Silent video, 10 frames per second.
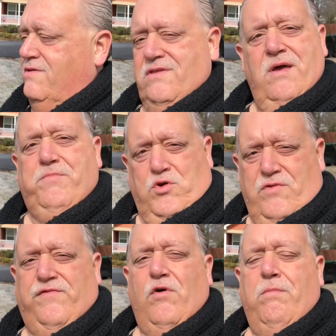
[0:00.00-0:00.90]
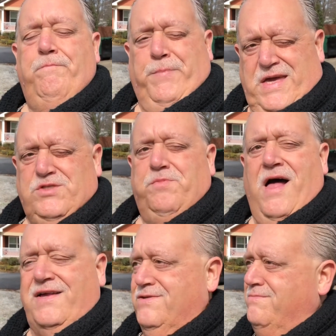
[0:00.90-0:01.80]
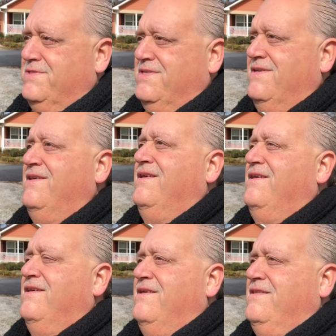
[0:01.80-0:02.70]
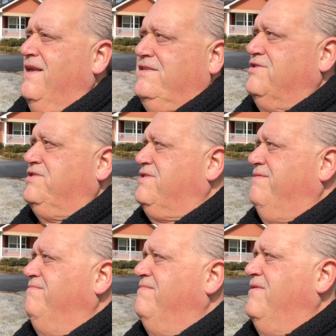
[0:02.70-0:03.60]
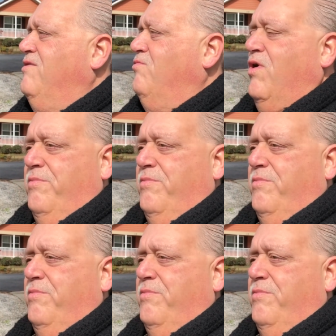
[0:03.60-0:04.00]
they're beautiful peach blossoms. They're just, what a